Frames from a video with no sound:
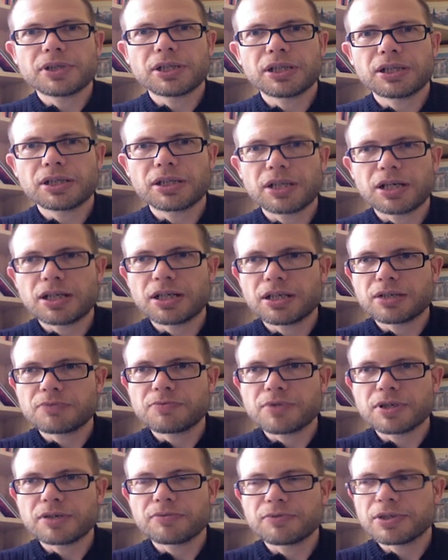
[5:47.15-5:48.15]
uh, a
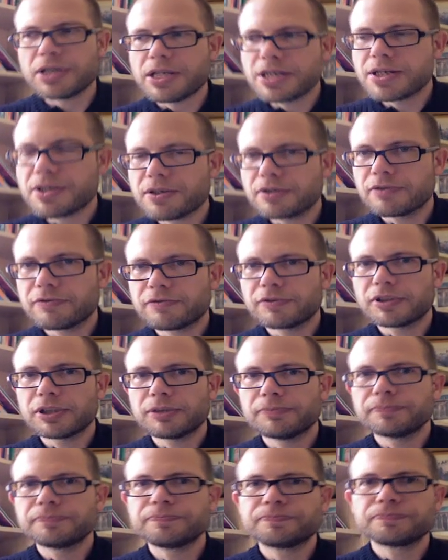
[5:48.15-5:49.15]
release of
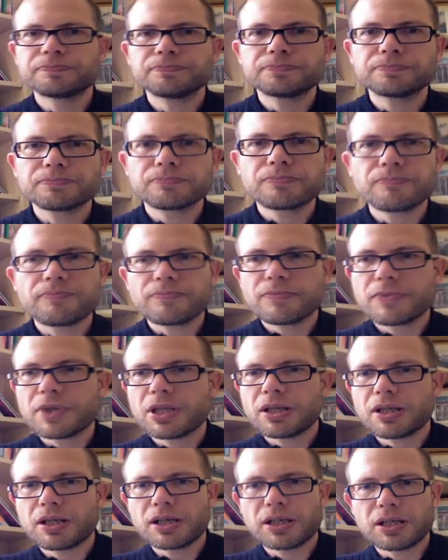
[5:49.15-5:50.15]
um,
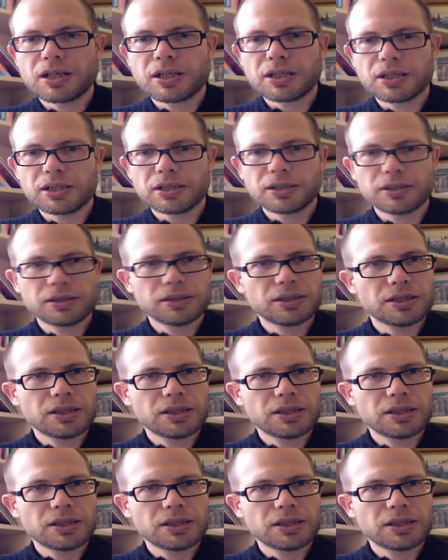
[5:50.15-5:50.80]
uh,